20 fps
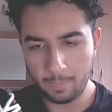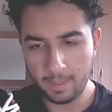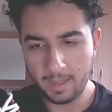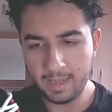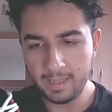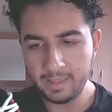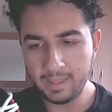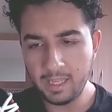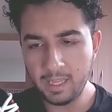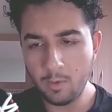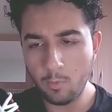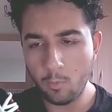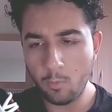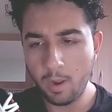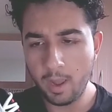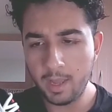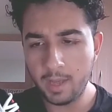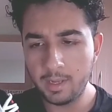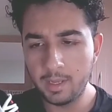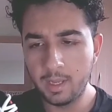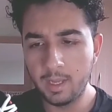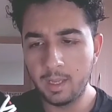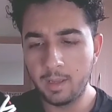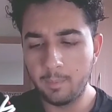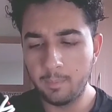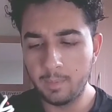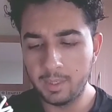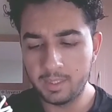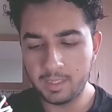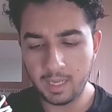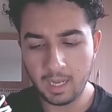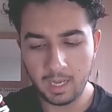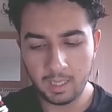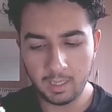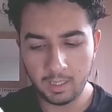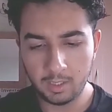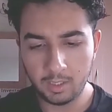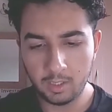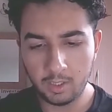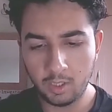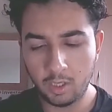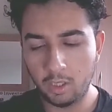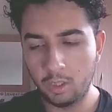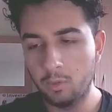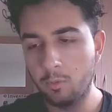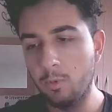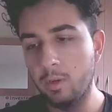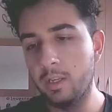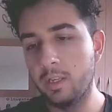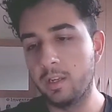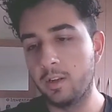in the red metallic colorway.